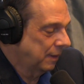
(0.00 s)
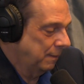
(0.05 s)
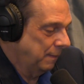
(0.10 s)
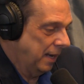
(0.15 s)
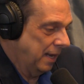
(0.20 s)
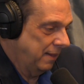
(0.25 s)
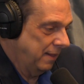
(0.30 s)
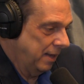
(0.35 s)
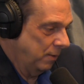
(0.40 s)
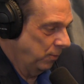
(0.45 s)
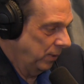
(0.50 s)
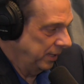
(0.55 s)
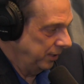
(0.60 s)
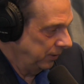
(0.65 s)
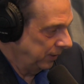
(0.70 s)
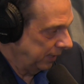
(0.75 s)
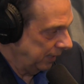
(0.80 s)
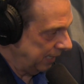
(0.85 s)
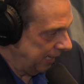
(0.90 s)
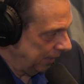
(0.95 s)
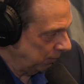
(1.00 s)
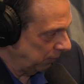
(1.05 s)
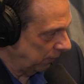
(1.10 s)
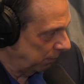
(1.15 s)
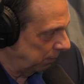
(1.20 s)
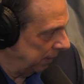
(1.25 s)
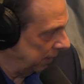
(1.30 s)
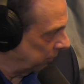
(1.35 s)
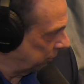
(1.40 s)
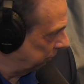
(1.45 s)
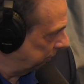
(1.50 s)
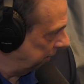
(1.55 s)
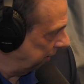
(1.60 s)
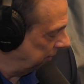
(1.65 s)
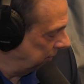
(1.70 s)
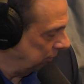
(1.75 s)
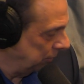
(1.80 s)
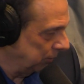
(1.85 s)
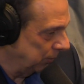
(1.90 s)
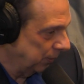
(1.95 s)
and then when you connect with me, I'll
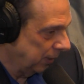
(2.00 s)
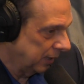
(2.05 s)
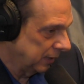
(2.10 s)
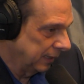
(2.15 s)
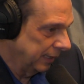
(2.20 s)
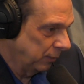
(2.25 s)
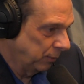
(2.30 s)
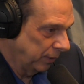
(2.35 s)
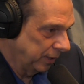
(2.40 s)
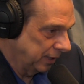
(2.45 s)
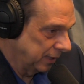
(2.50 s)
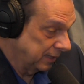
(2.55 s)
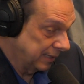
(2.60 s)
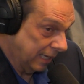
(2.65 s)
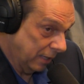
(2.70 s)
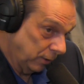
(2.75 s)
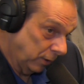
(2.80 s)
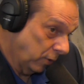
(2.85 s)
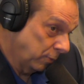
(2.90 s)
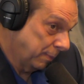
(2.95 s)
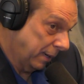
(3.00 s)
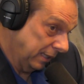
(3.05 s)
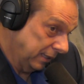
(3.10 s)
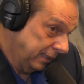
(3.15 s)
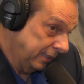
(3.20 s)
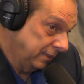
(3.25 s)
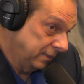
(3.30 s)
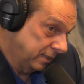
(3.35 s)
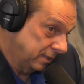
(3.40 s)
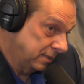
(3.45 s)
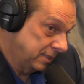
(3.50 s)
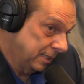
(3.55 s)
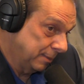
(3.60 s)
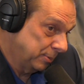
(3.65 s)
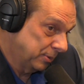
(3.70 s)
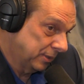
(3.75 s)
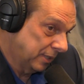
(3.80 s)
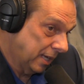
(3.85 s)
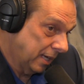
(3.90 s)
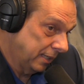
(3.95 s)
send you a link where you can download my LinkedIn
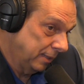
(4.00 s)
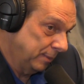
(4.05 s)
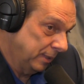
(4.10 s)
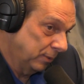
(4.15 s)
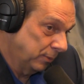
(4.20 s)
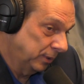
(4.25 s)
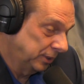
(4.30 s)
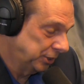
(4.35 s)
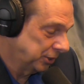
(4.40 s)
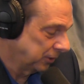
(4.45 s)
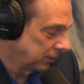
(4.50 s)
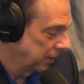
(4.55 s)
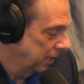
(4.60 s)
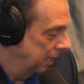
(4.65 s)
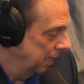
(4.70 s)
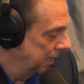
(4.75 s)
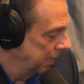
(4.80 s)
tips document, which will